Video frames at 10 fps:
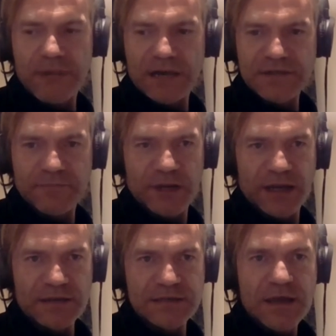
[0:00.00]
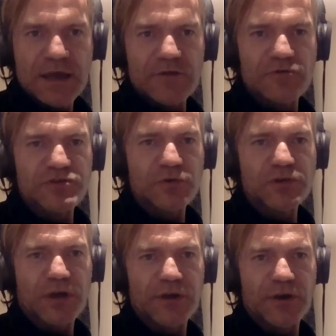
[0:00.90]
massive players, they were so
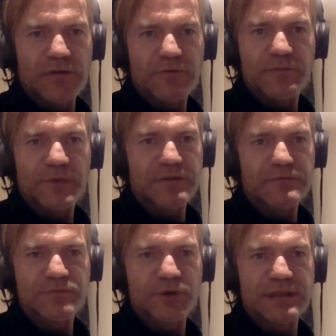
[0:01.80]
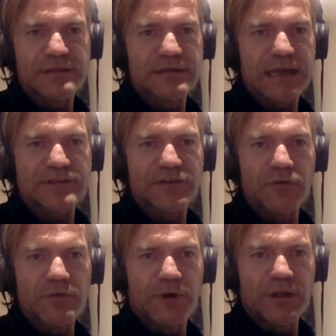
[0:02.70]
down the earth with me, and it was brilliant to get
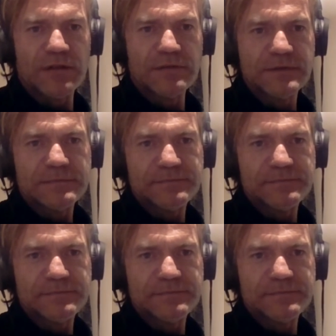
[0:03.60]
to know them all.